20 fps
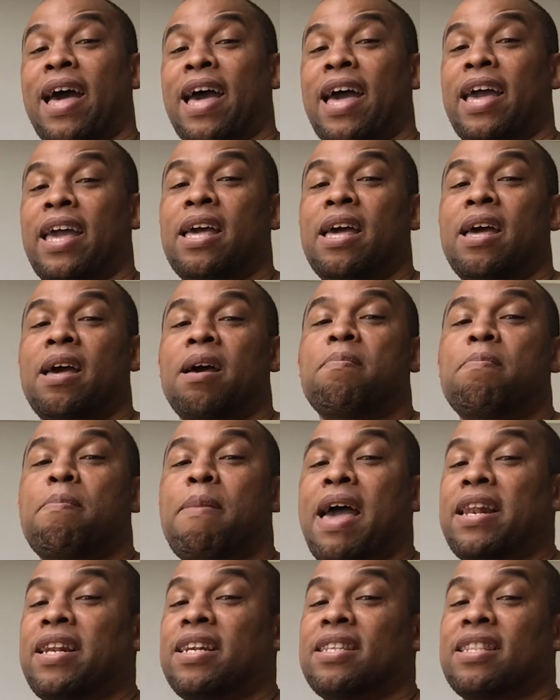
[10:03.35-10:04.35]
pay
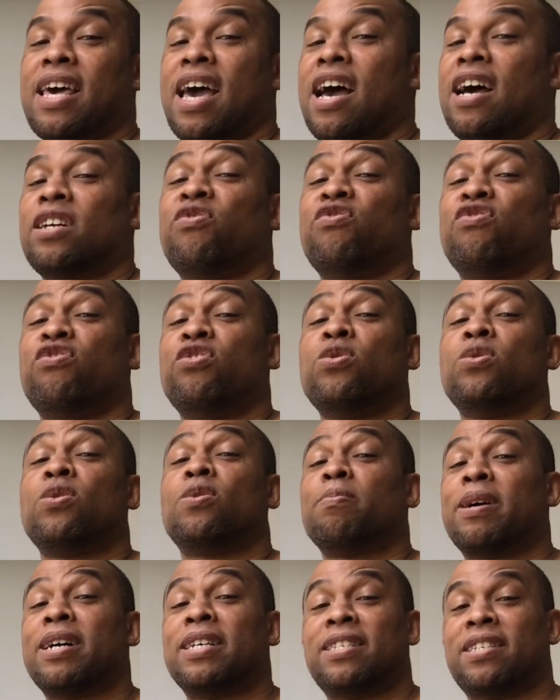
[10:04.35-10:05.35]
meant that I'd
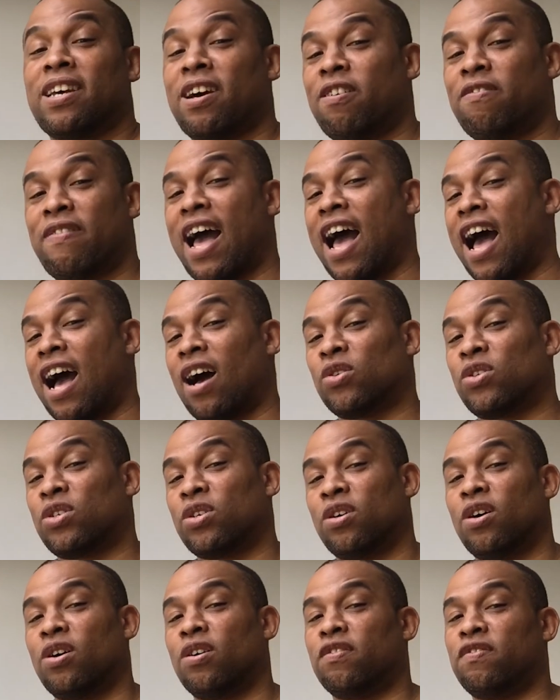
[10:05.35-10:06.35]
ruled myself
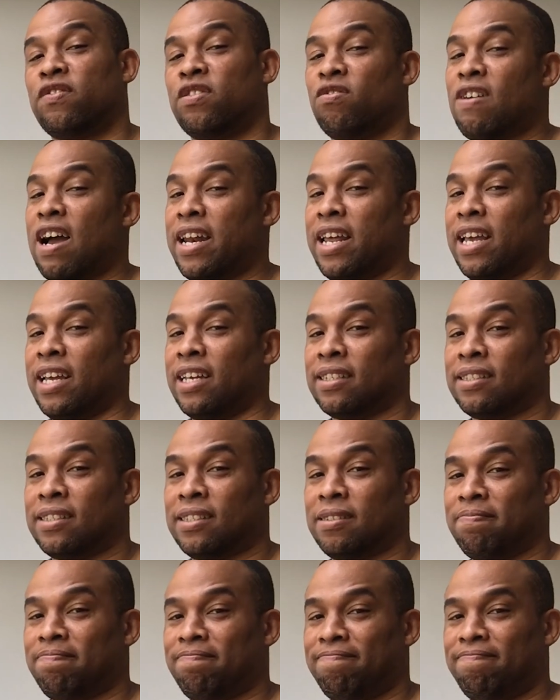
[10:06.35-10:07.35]
out of the
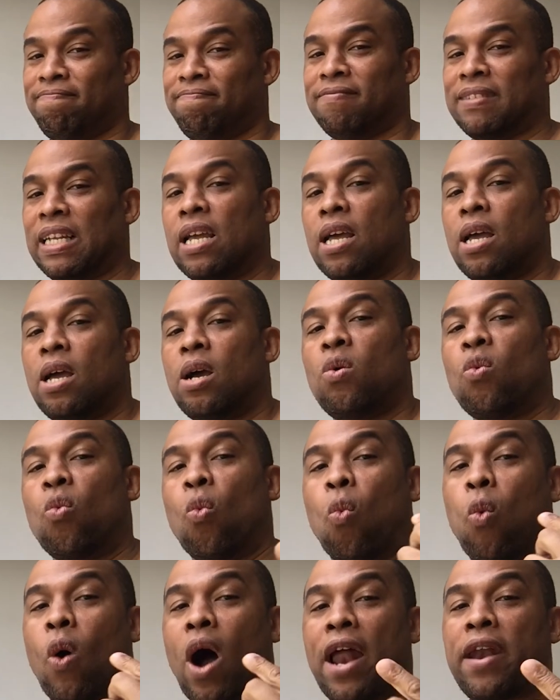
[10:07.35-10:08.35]
runnings.
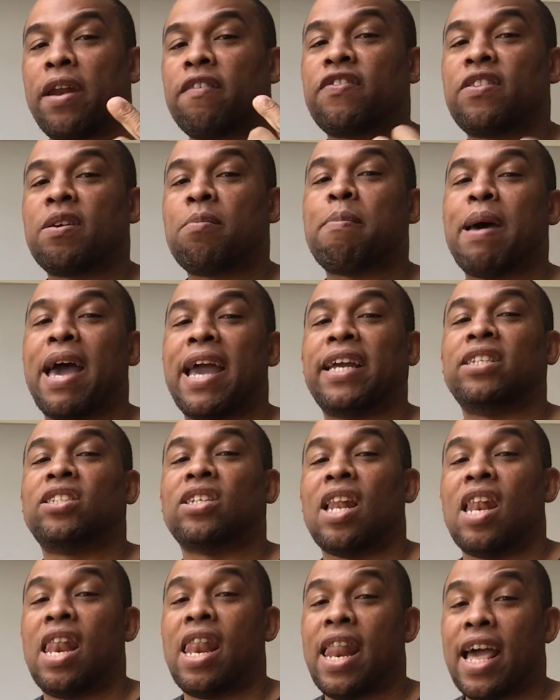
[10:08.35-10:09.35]
One of the
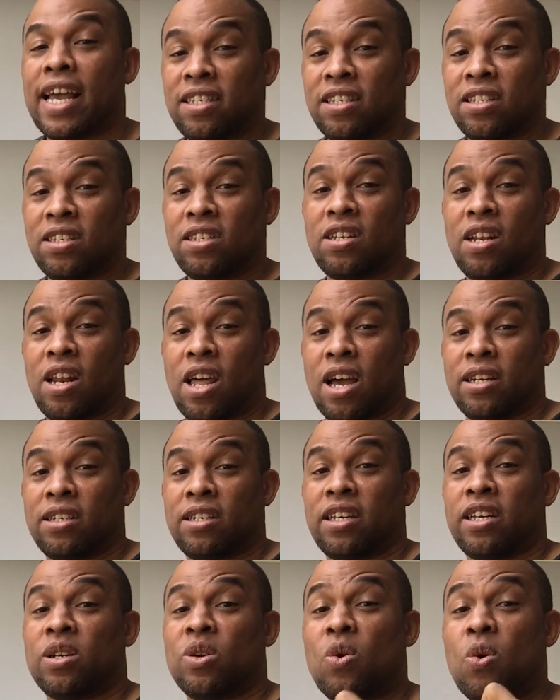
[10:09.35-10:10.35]
major lessons
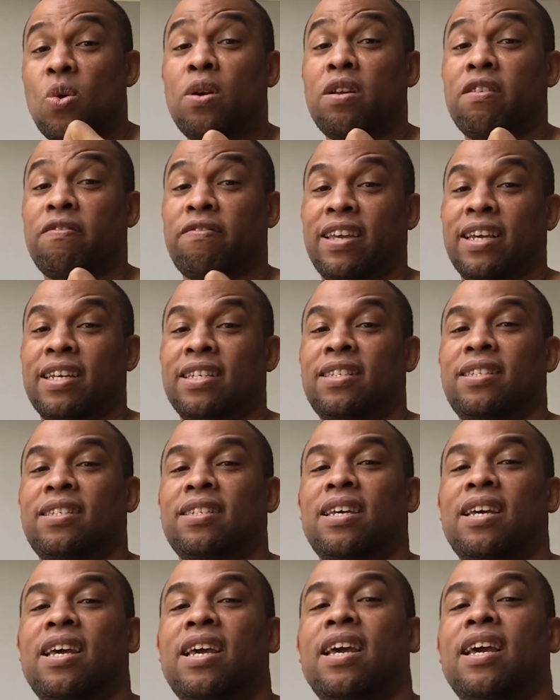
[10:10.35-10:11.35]
learned in all of
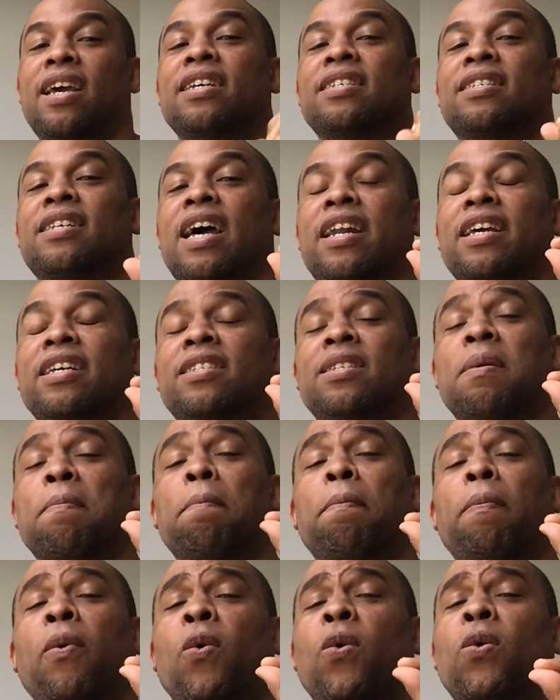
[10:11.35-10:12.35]
this is that it's
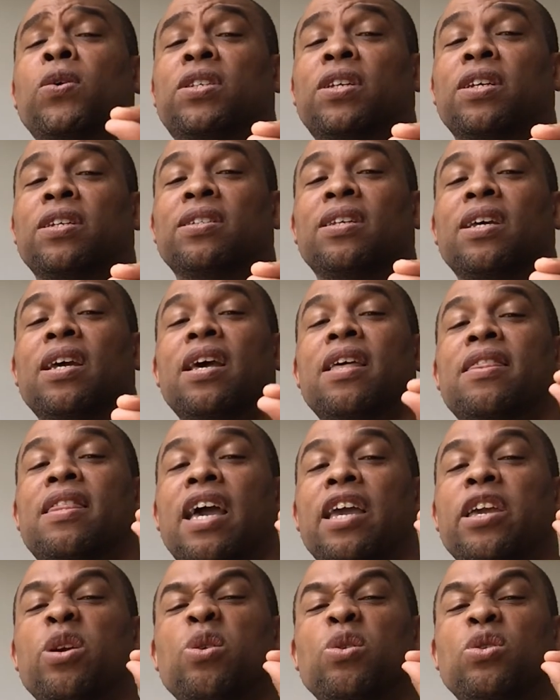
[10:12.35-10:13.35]
important
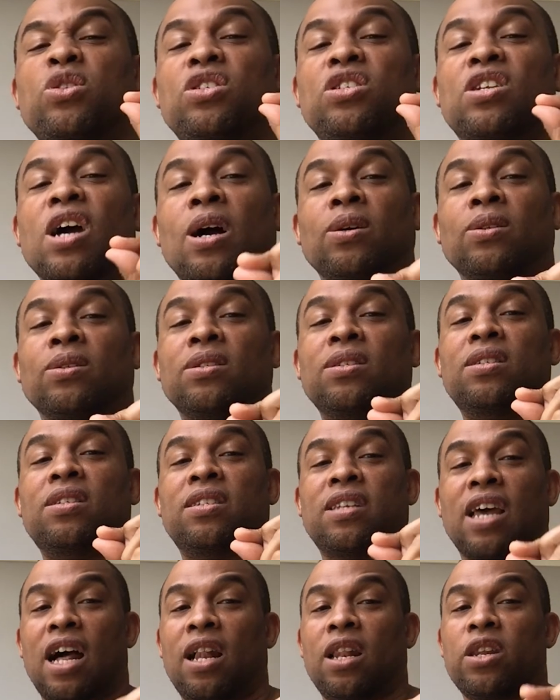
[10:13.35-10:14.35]
that you don't
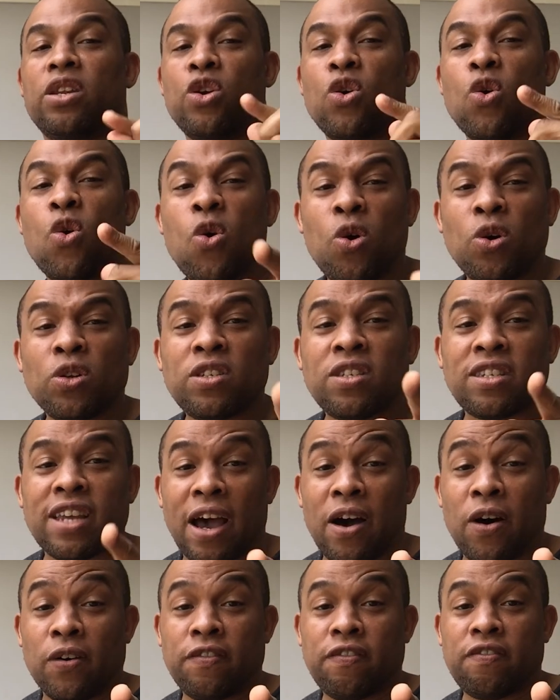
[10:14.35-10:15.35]
sell
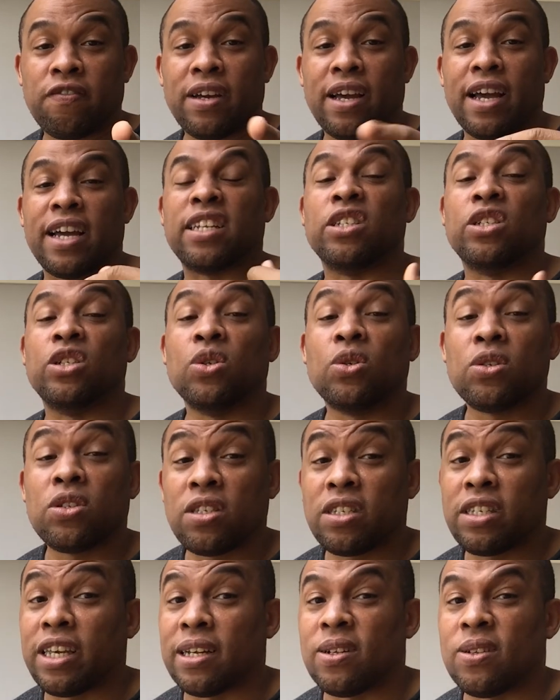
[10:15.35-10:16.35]
yourself and your
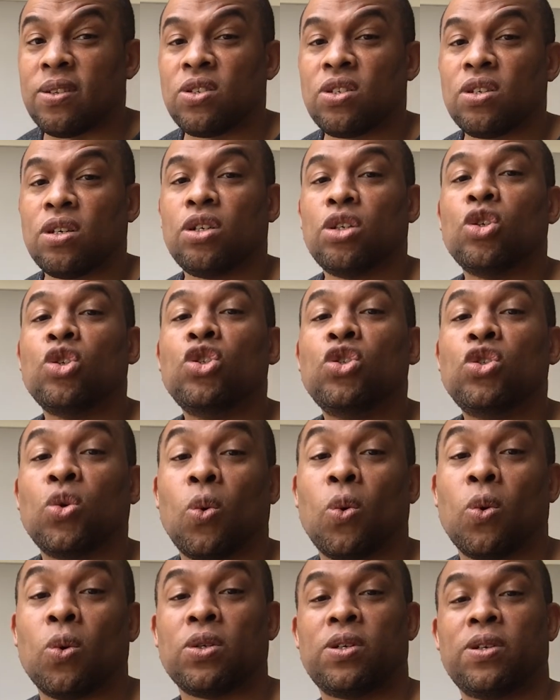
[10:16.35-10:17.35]
skills
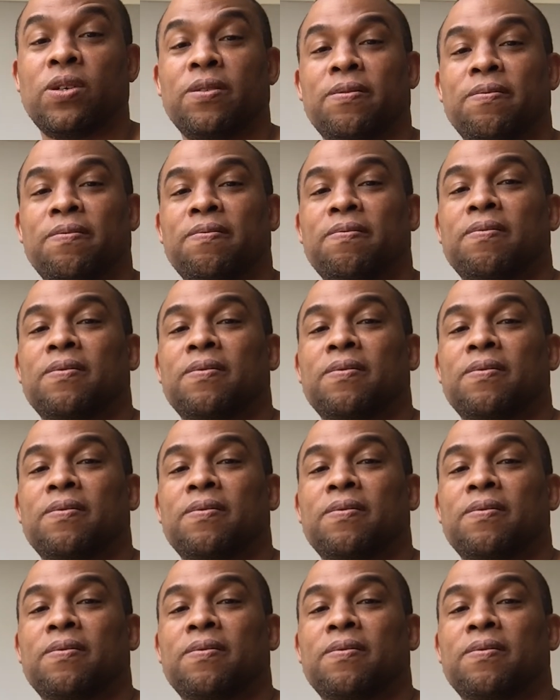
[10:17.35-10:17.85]
short.